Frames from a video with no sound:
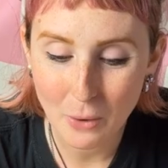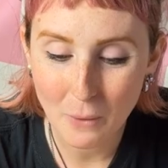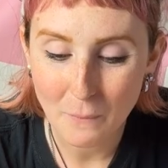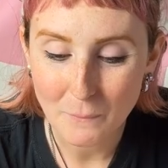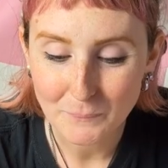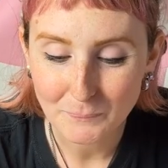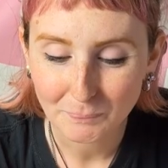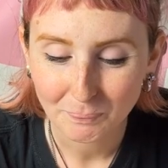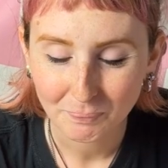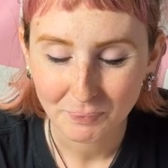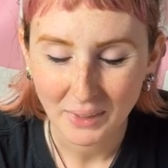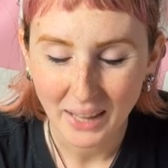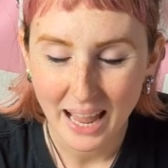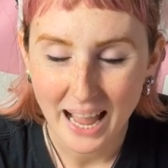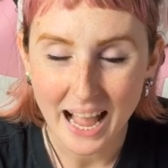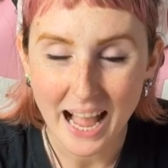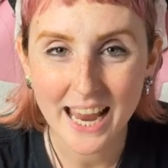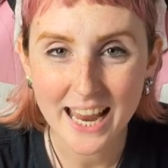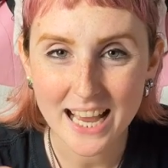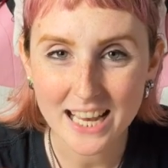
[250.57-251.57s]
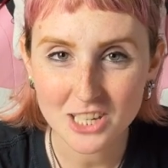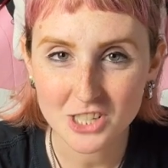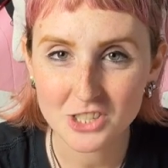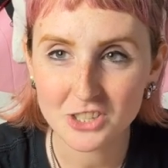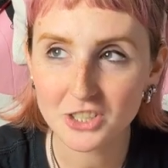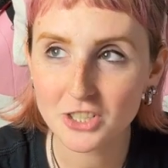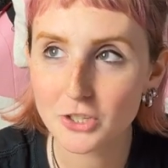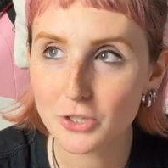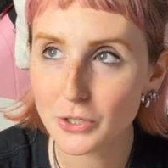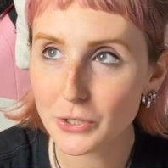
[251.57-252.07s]
So I
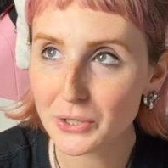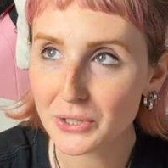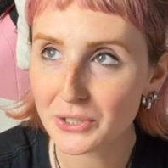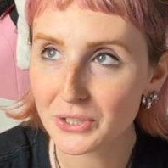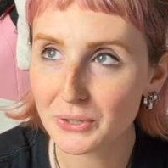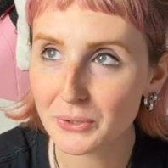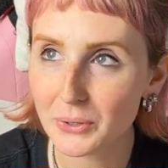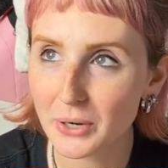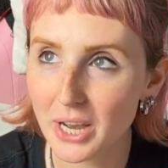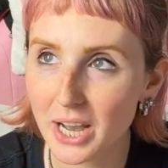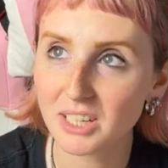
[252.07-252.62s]
actually took